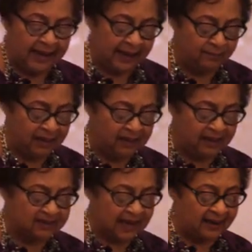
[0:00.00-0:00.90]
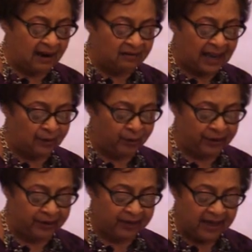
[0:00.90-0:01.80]
in meetings at our
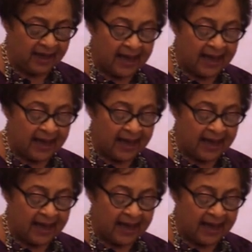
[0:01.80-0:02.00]
library,